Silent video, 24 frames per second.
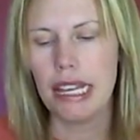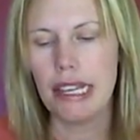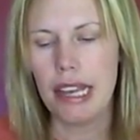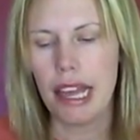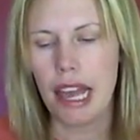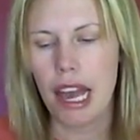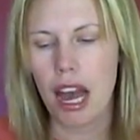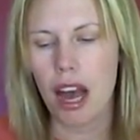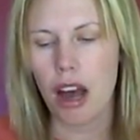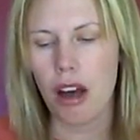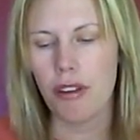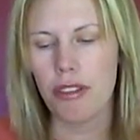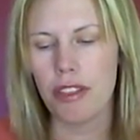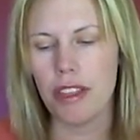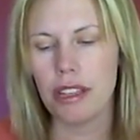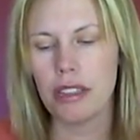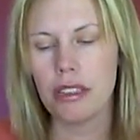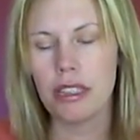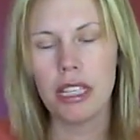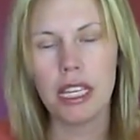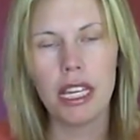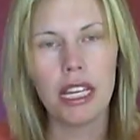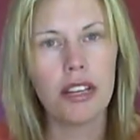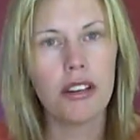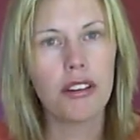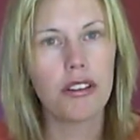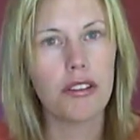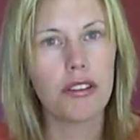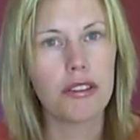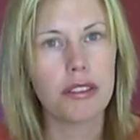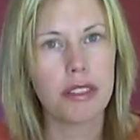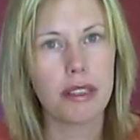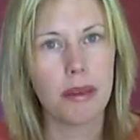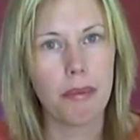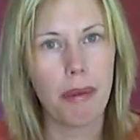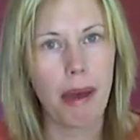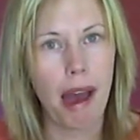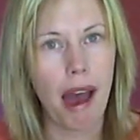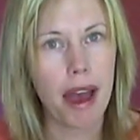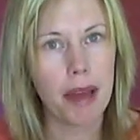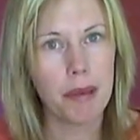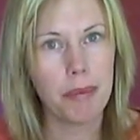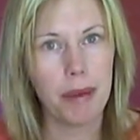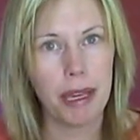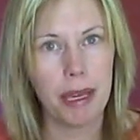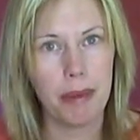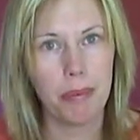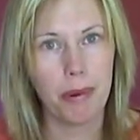Now, the leaders, the
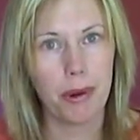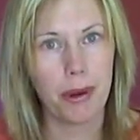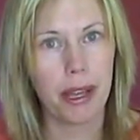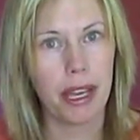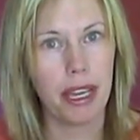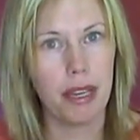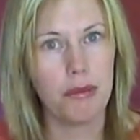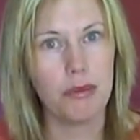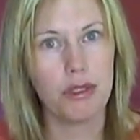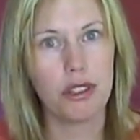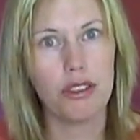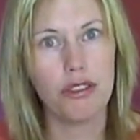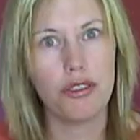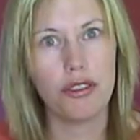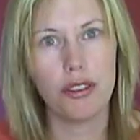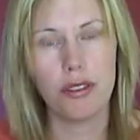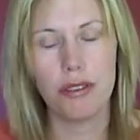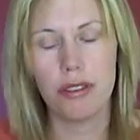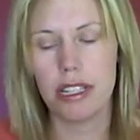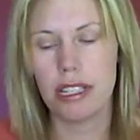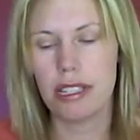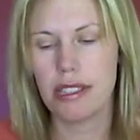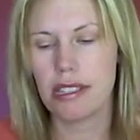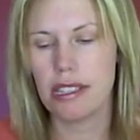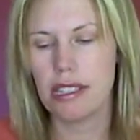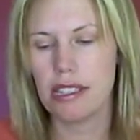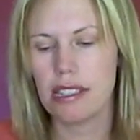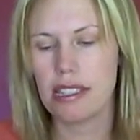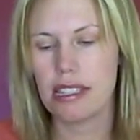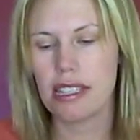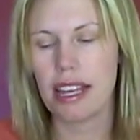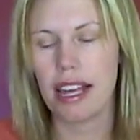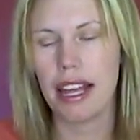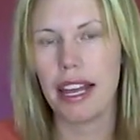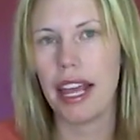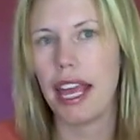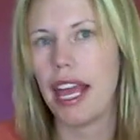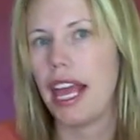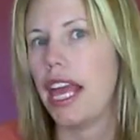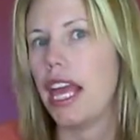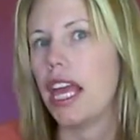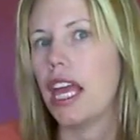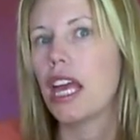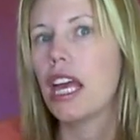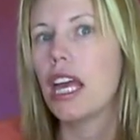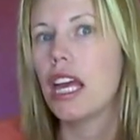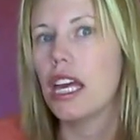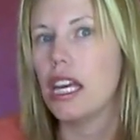bad people, came to Judas and said,
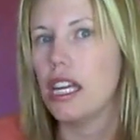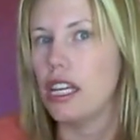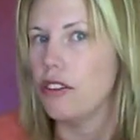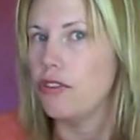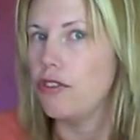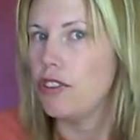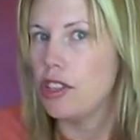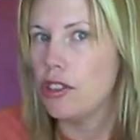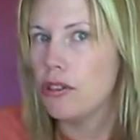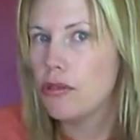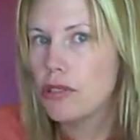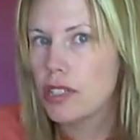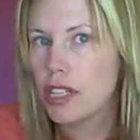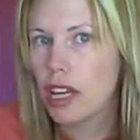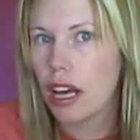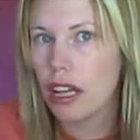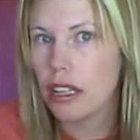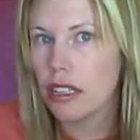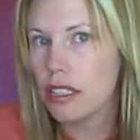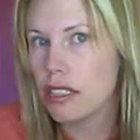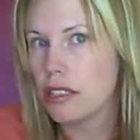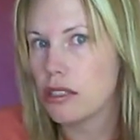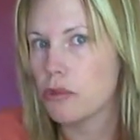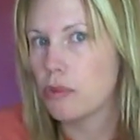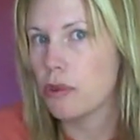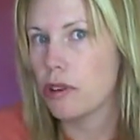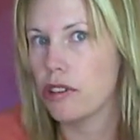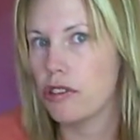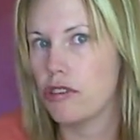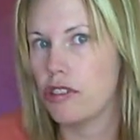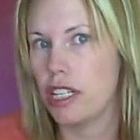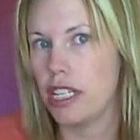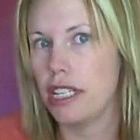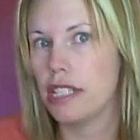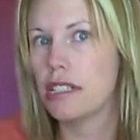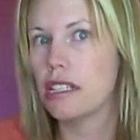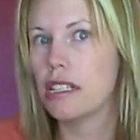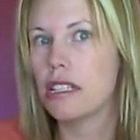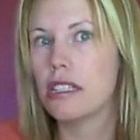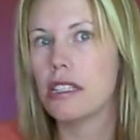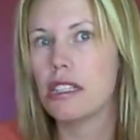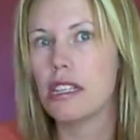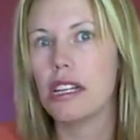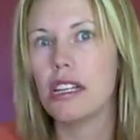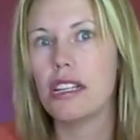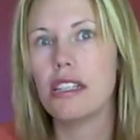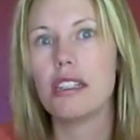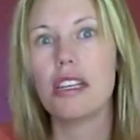hey, if you tell us where
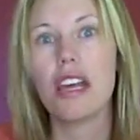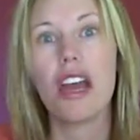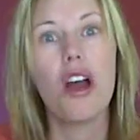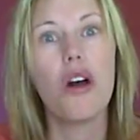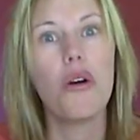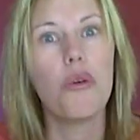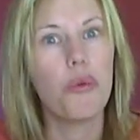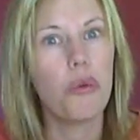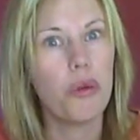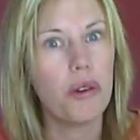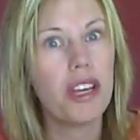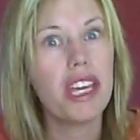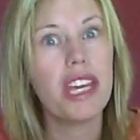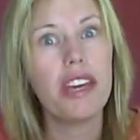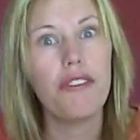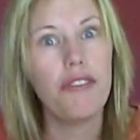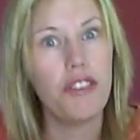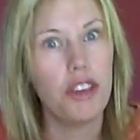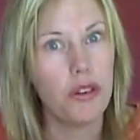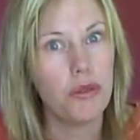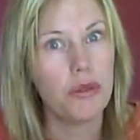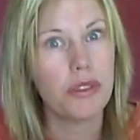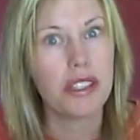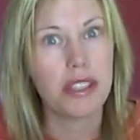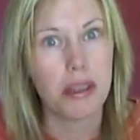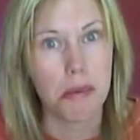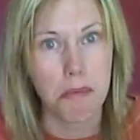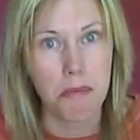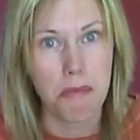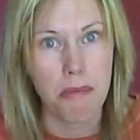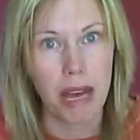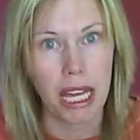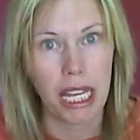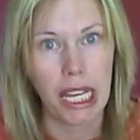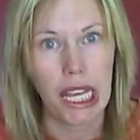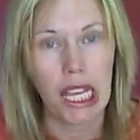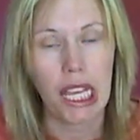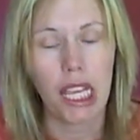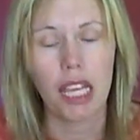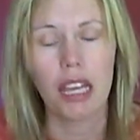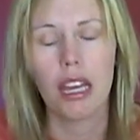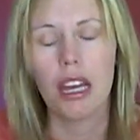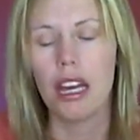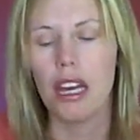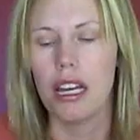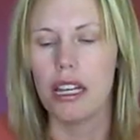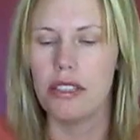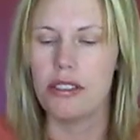Jesus is, we'll give you some money.
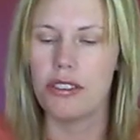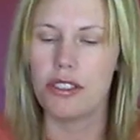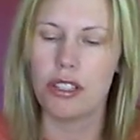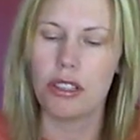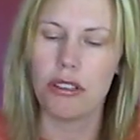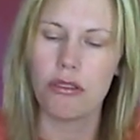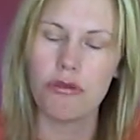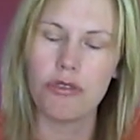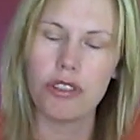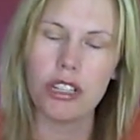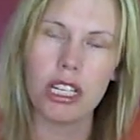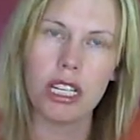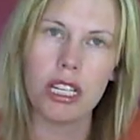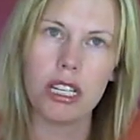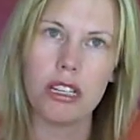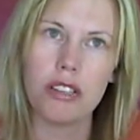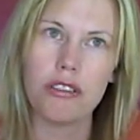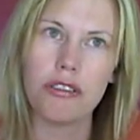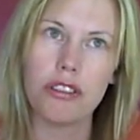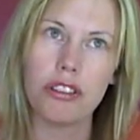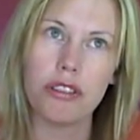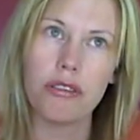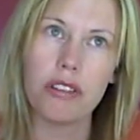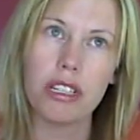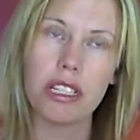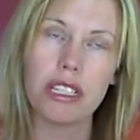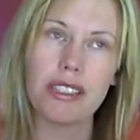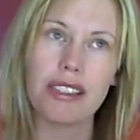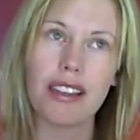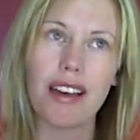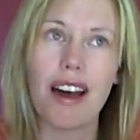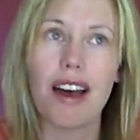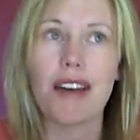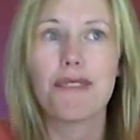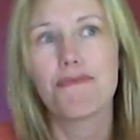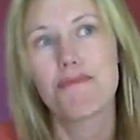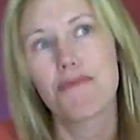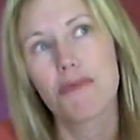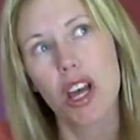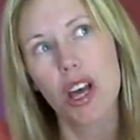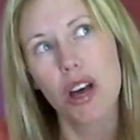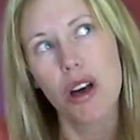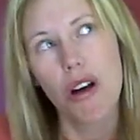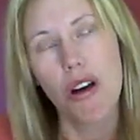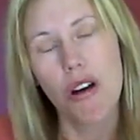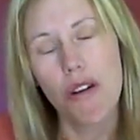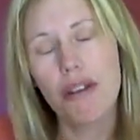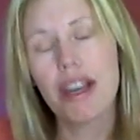And so Judas thought,
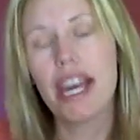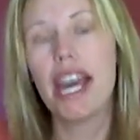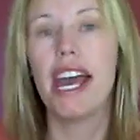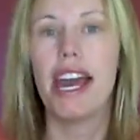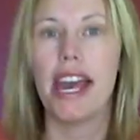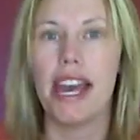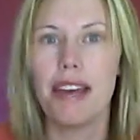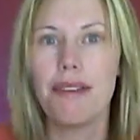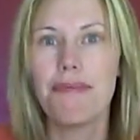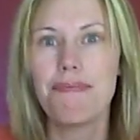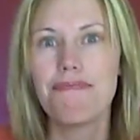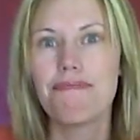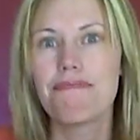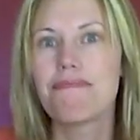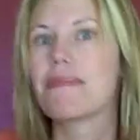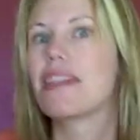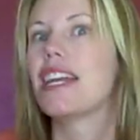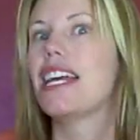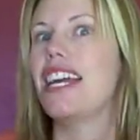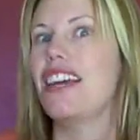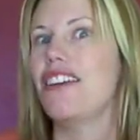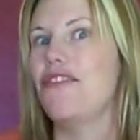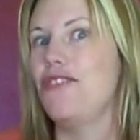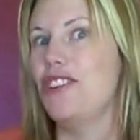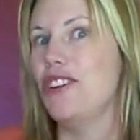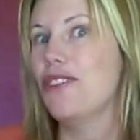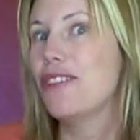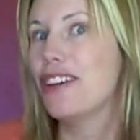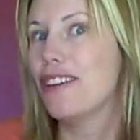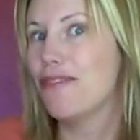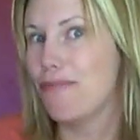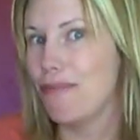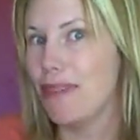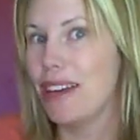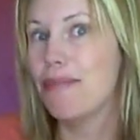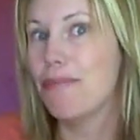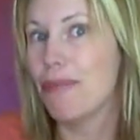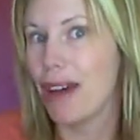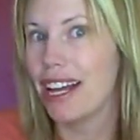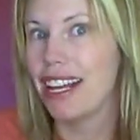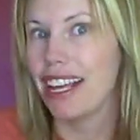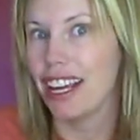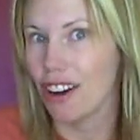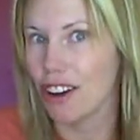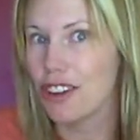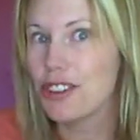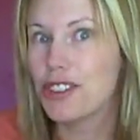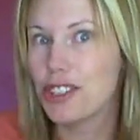okay, if you give me money,
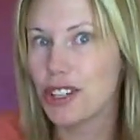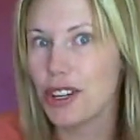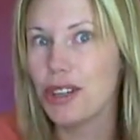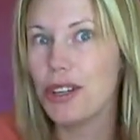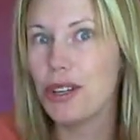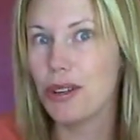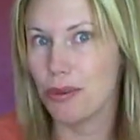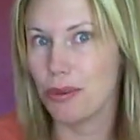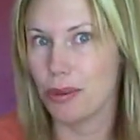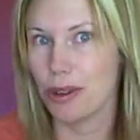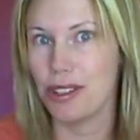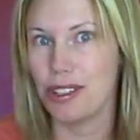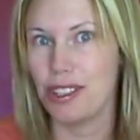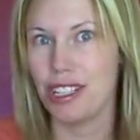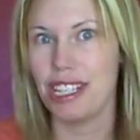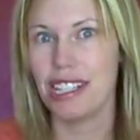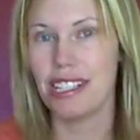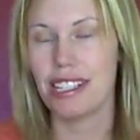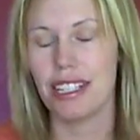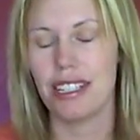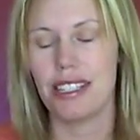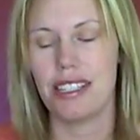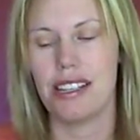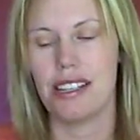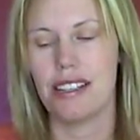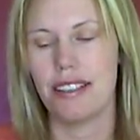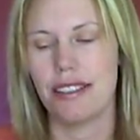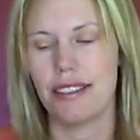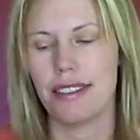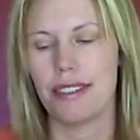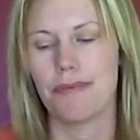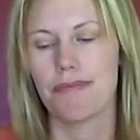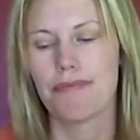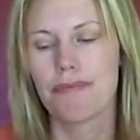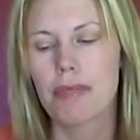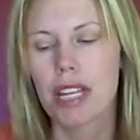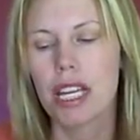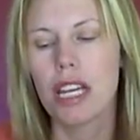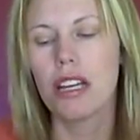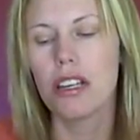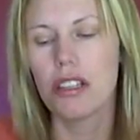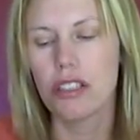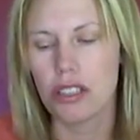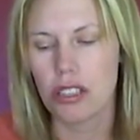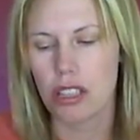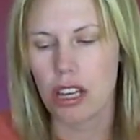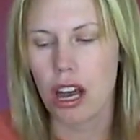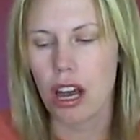I'll show you where Jesus is.
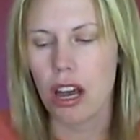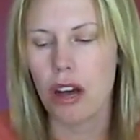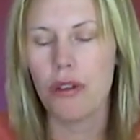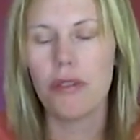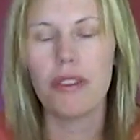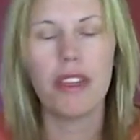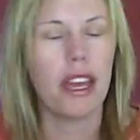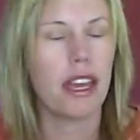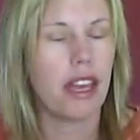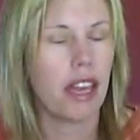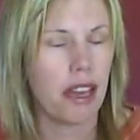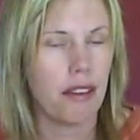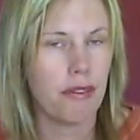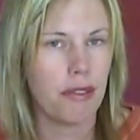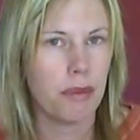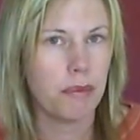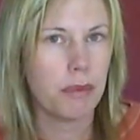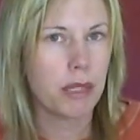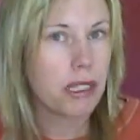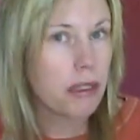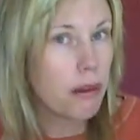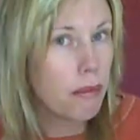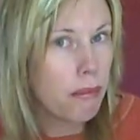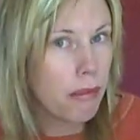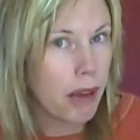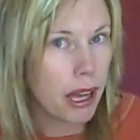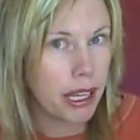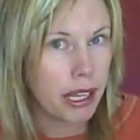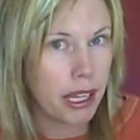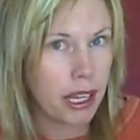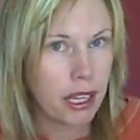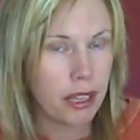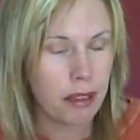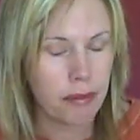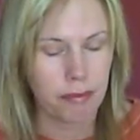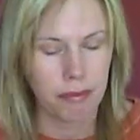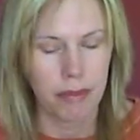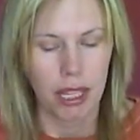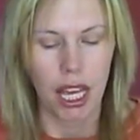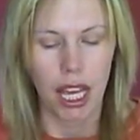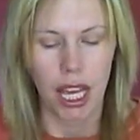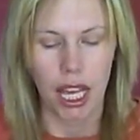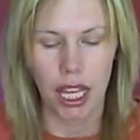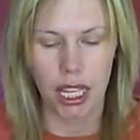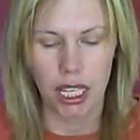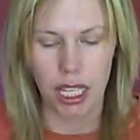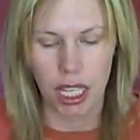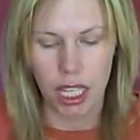So they gave him some money,
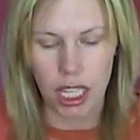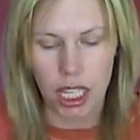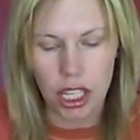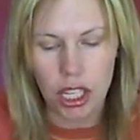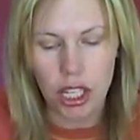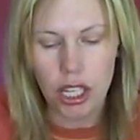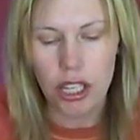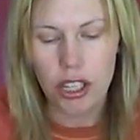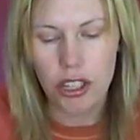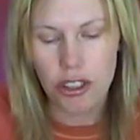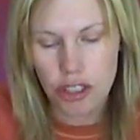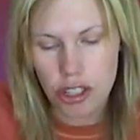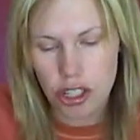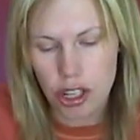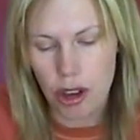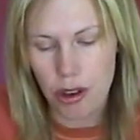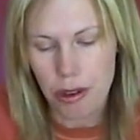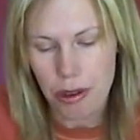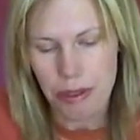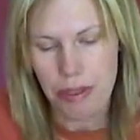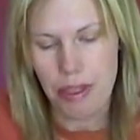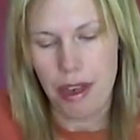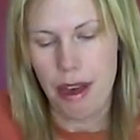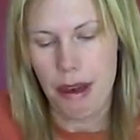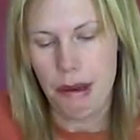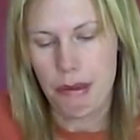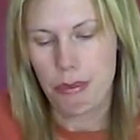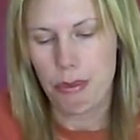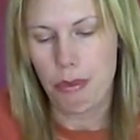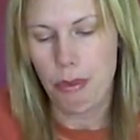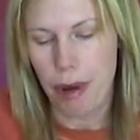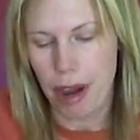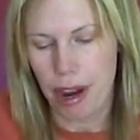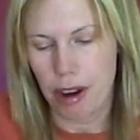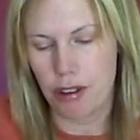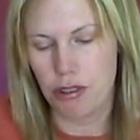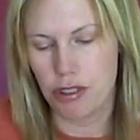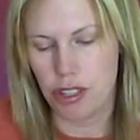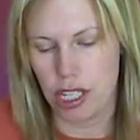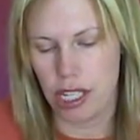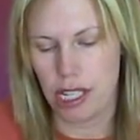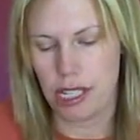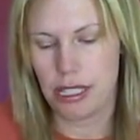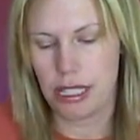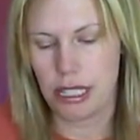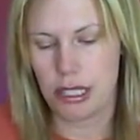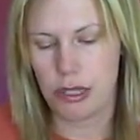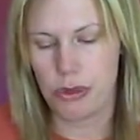and he showed them where
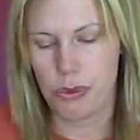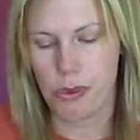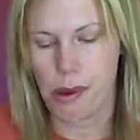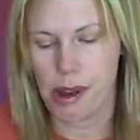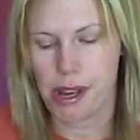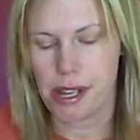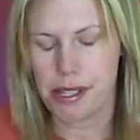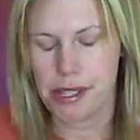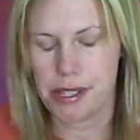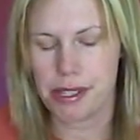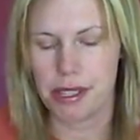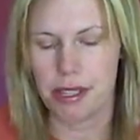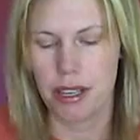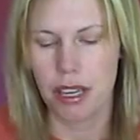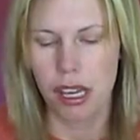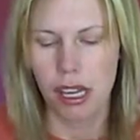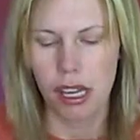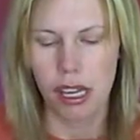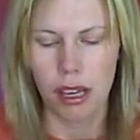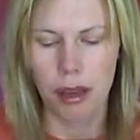Jesus was.